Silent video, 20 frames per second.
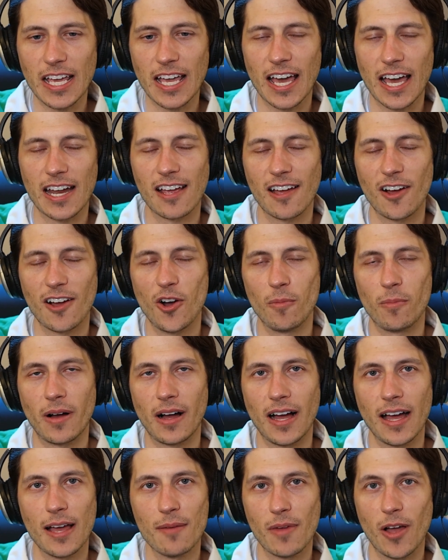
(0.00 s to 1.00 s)
And I hope
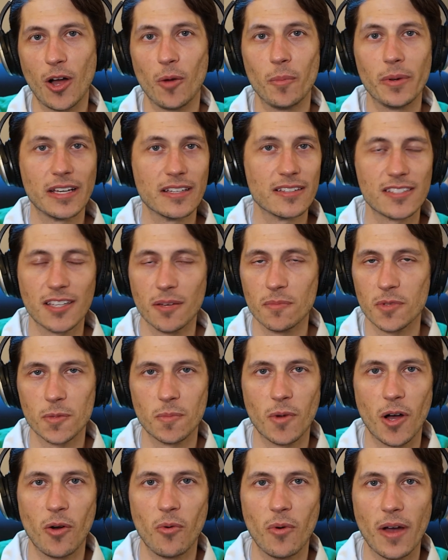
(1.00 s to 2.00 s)
I'm helping in some
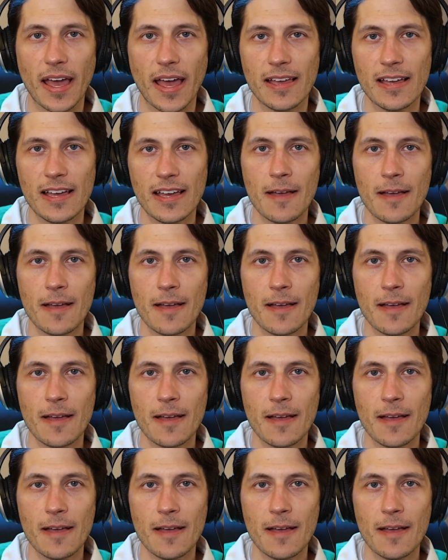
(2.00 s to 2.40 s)
small way.